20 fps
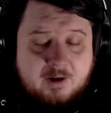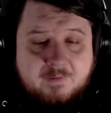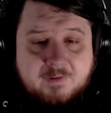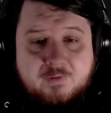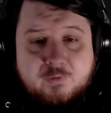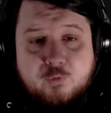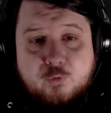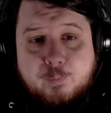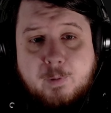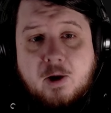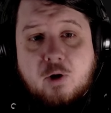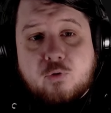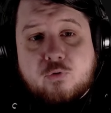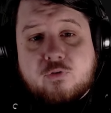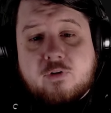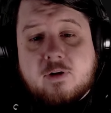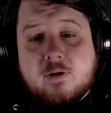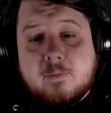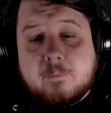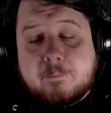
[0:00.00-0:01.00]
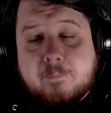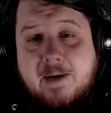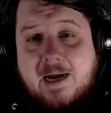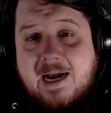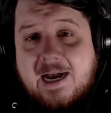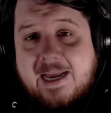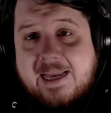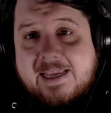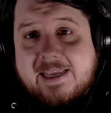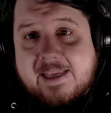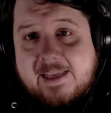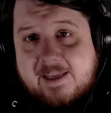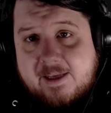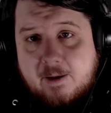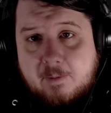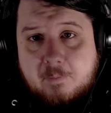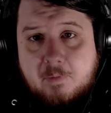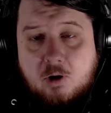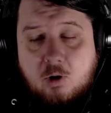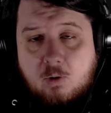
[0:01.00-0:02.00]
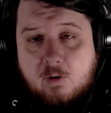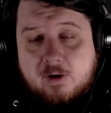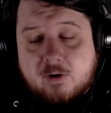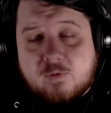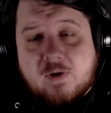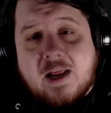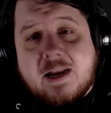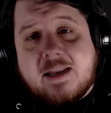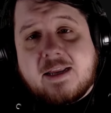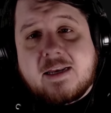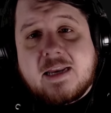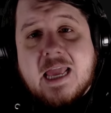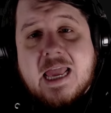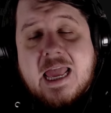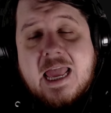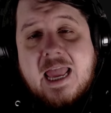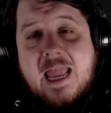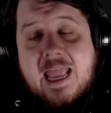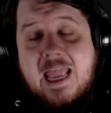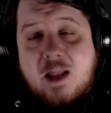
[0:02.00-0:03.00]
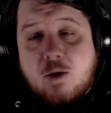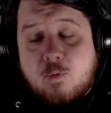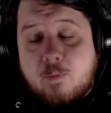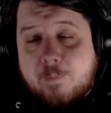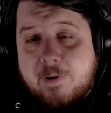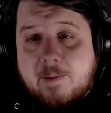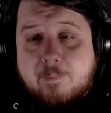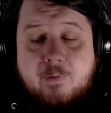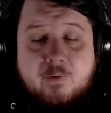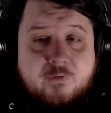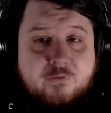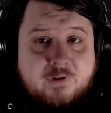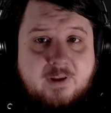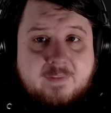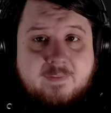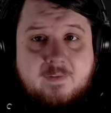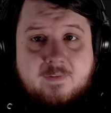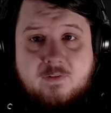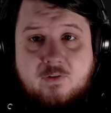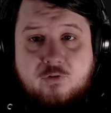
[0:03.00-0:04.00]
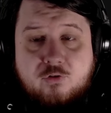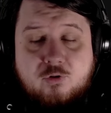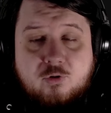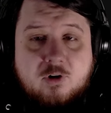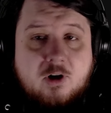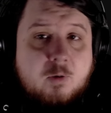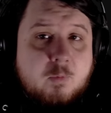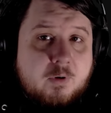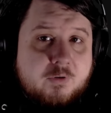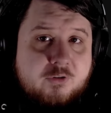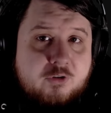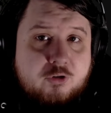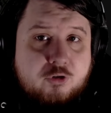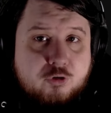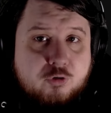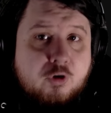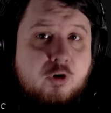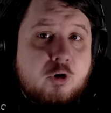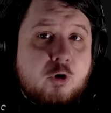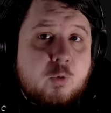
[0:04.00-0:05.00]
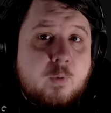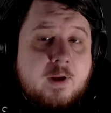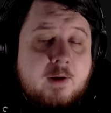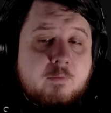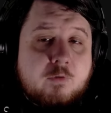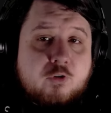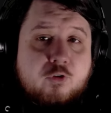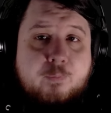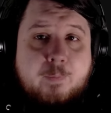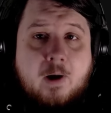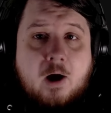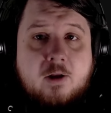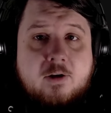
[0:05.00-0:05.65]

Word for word: This was posted by him on Reddit, and when people said that this story wasn't true, he responded